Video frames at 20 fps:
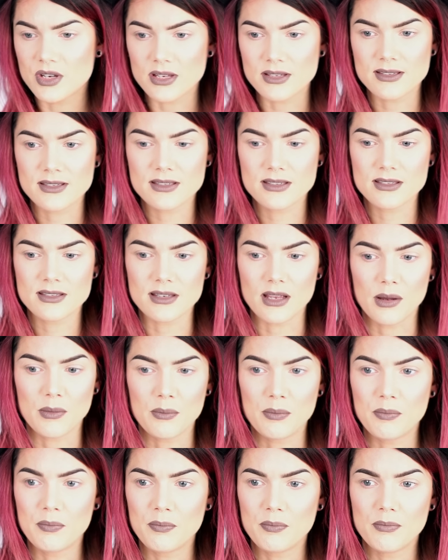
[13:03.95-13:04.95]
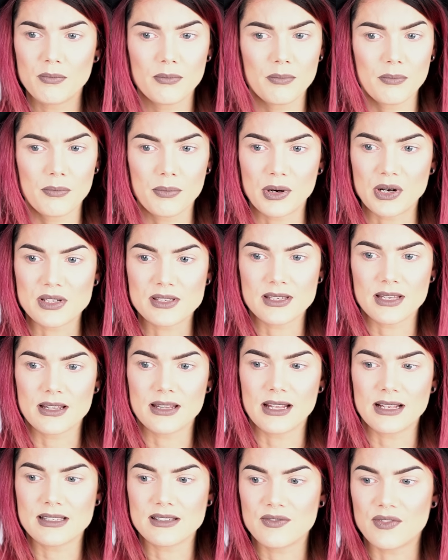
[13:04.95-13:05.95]
just some person
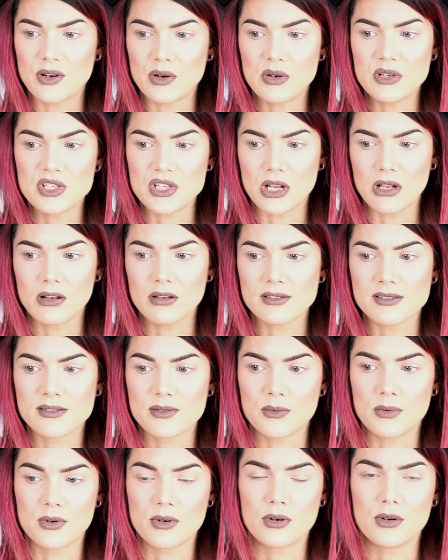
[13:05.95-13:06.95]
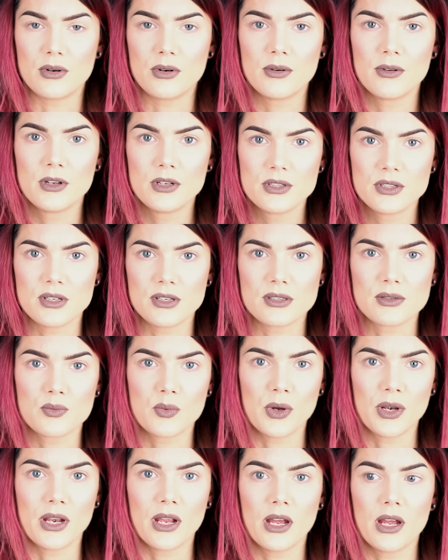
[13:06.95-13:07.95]
that's very jealous or just
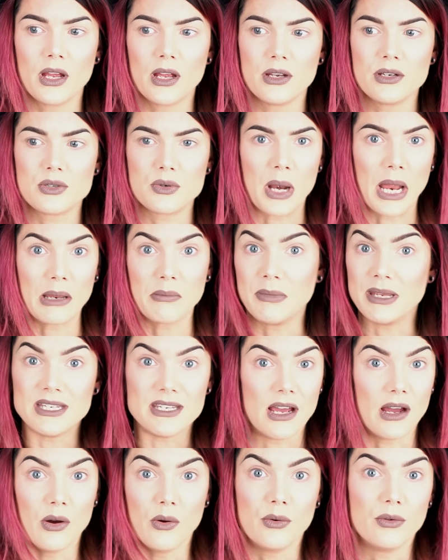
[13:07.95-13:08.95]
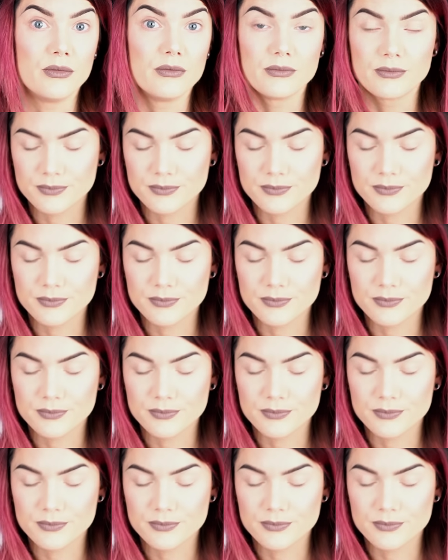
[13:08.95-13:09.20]
wanna drag me down.